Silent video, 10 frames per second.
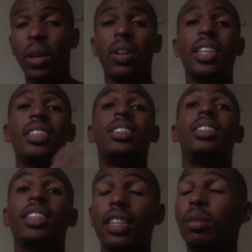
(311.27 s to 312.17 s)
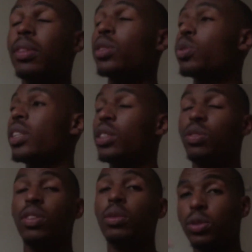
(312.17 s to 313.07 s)
Oh, that's his nickname. That's what his
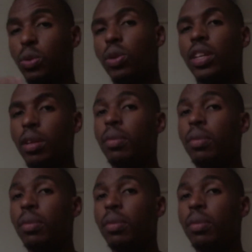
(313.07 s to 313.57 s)
friend was calling him